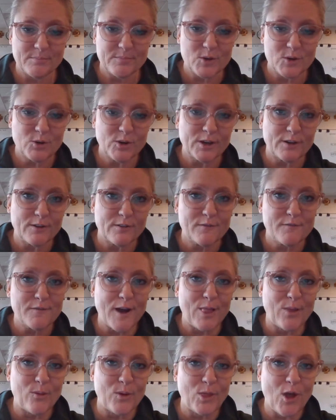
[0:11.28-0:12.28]
you can
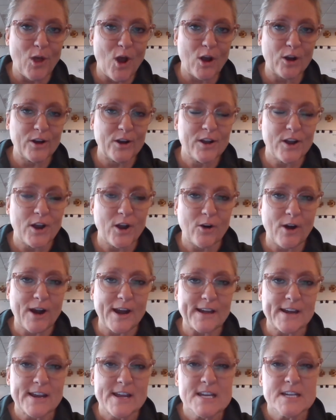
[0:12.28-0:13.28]
follow along. All
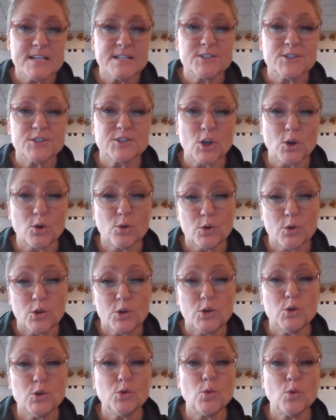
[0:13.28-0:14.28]
right, so
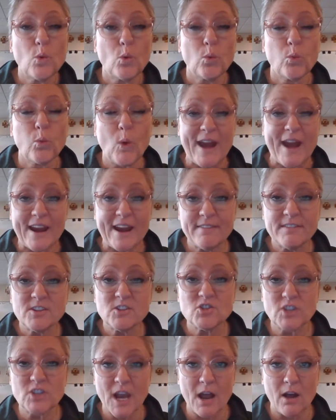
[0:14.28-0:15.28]
you ran the
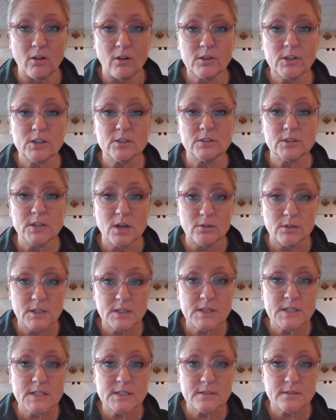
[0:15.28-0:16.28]
gel, you
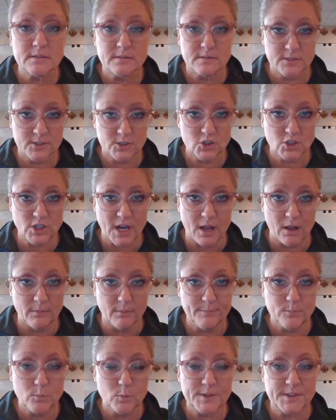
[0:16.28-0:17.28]
loaded the
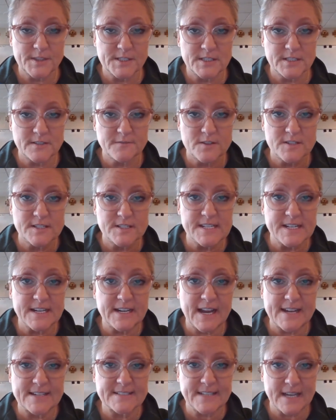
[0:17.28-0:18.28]
gel with the different
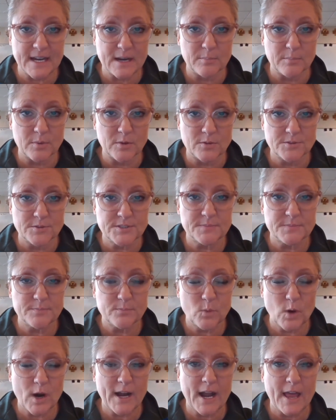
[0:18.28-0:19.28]
DNA samples,
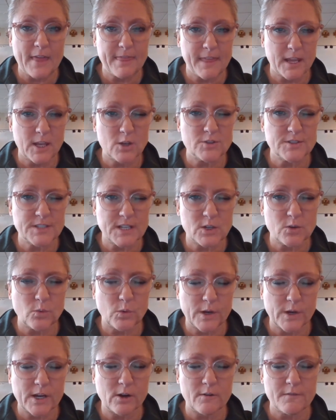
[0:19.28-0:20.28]
right? I think you said you
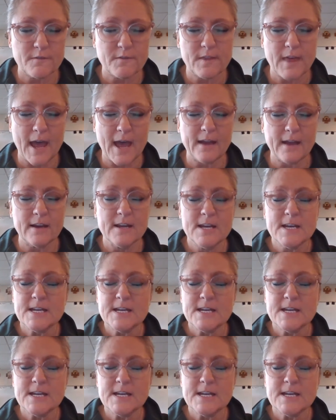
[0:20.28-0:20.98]
were here for that.